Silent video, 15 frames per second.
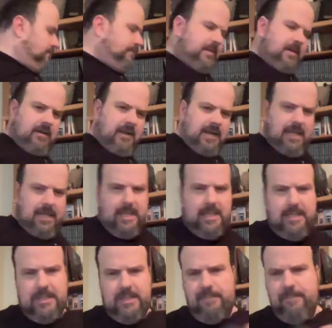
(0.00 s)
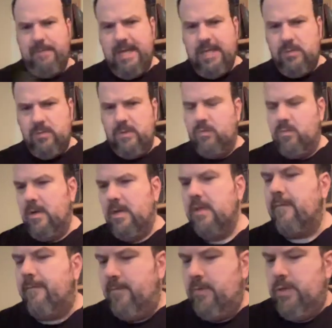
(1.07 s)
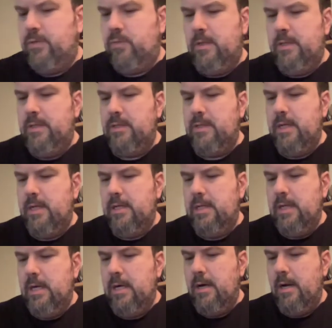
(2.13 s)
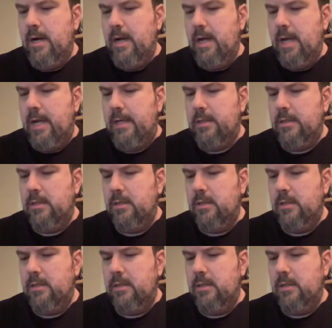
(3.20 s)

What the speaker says: Spearhead in Space was one of the first ones they did or not.